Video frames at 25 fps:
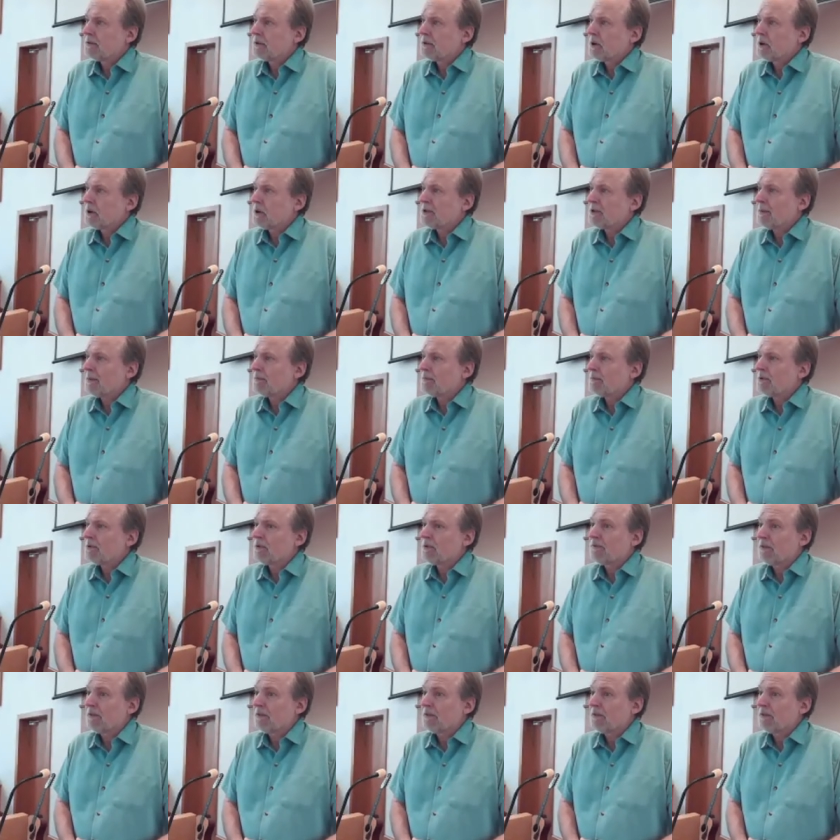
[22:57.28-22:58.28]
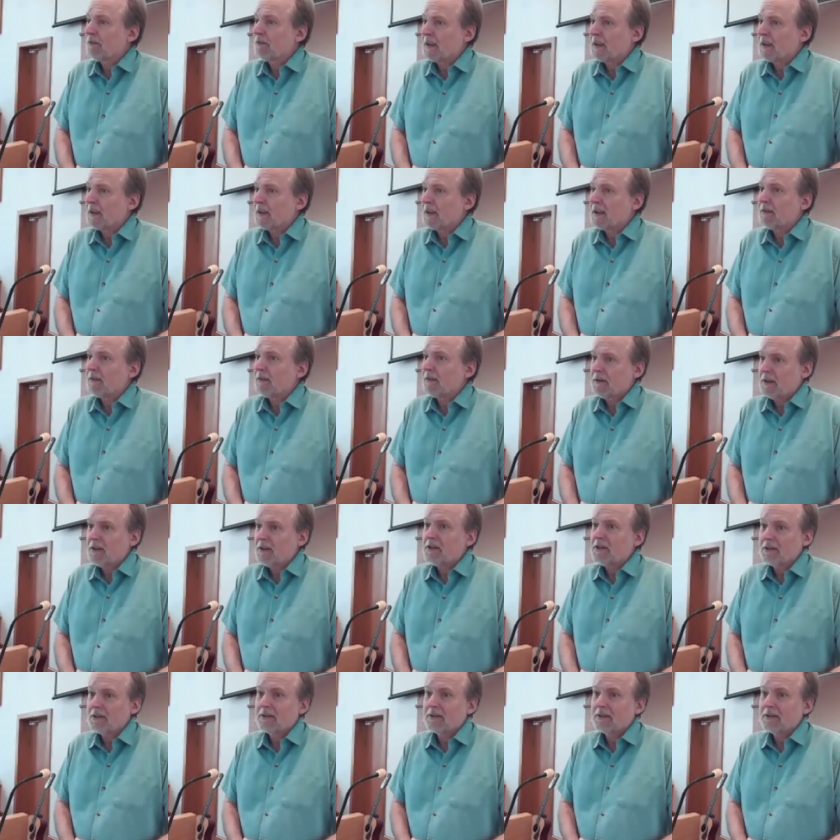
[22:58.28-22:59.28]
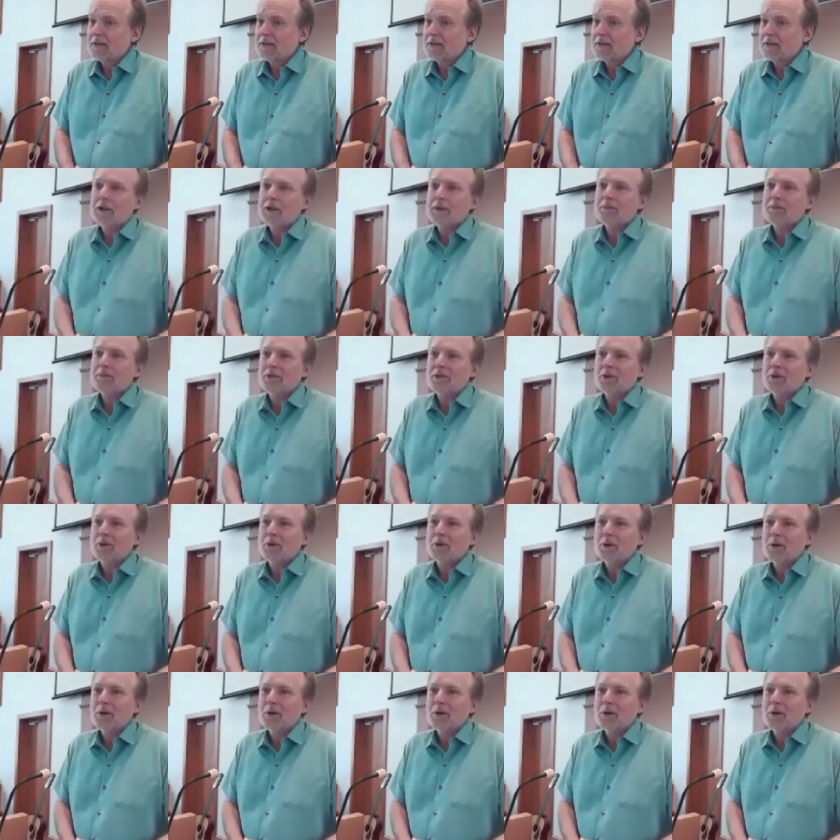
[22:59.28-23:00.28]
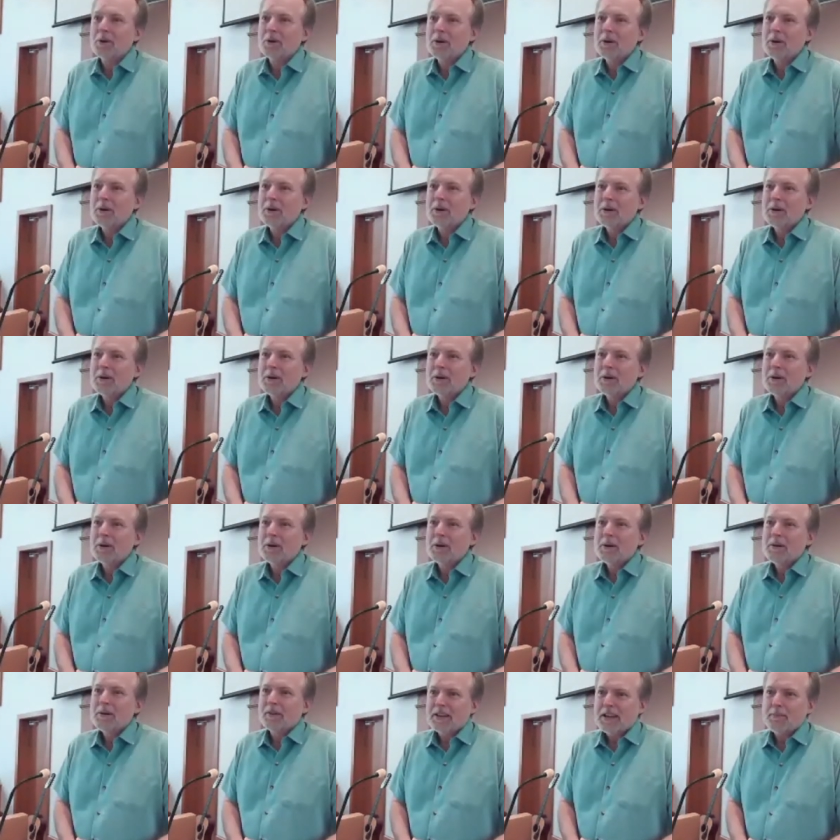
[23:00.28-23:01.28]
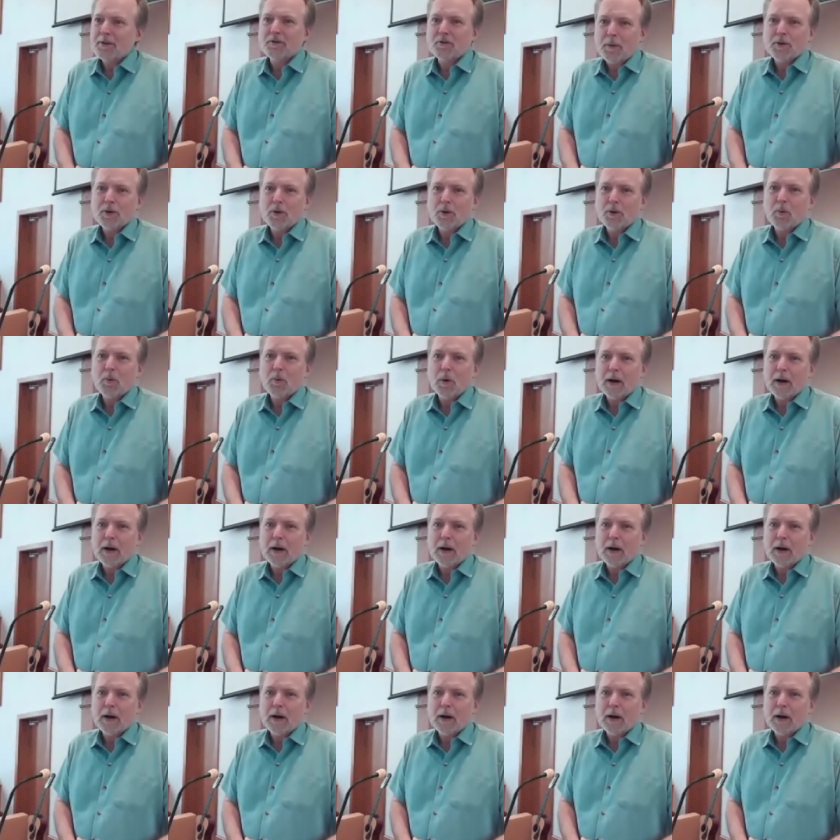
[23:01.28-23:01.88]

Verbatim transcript: introduced him to forgiveness, introduced him to the themes of